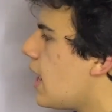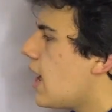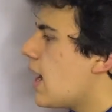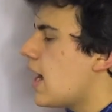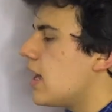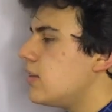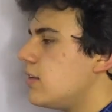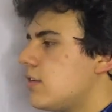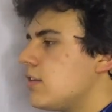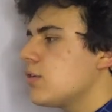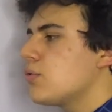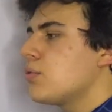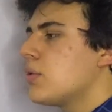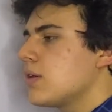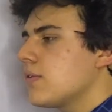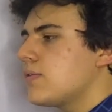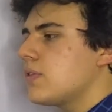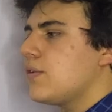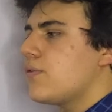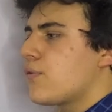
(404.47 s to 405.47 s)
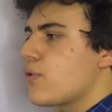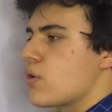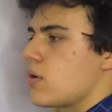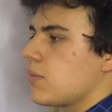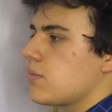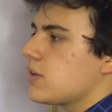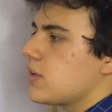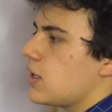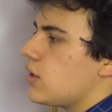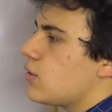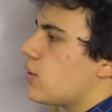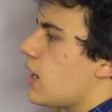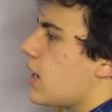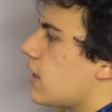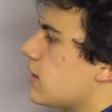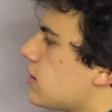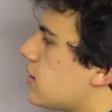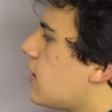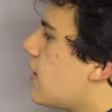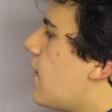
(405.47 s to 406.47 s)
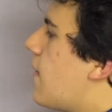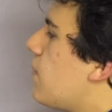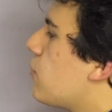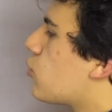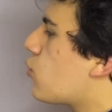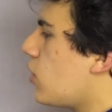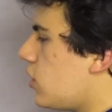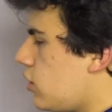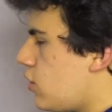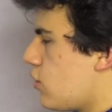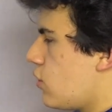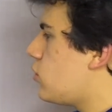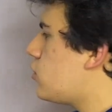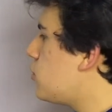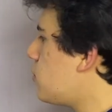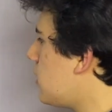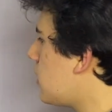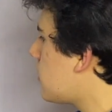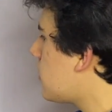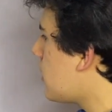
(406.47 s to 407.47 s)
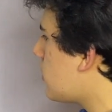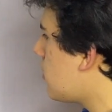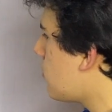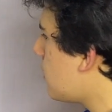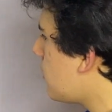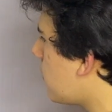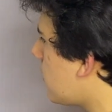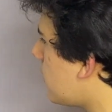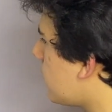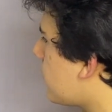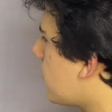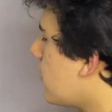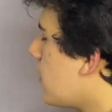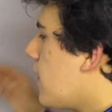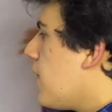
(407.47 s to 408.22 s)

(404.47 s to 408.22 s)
And this is one of the forms that you get when you're doing the derivative.